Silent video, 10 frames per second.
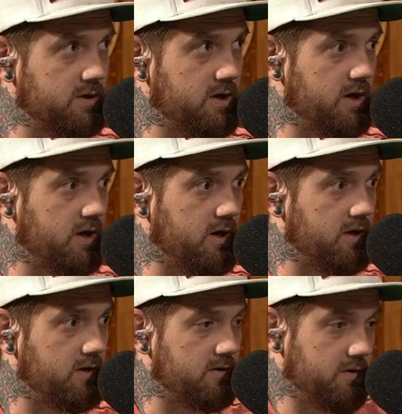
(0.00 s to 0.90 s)

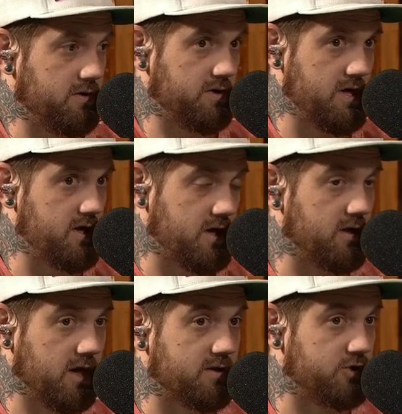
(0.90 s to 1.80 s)
he
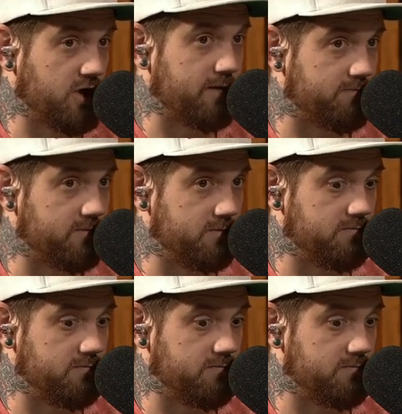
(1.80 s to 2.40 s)
can get the job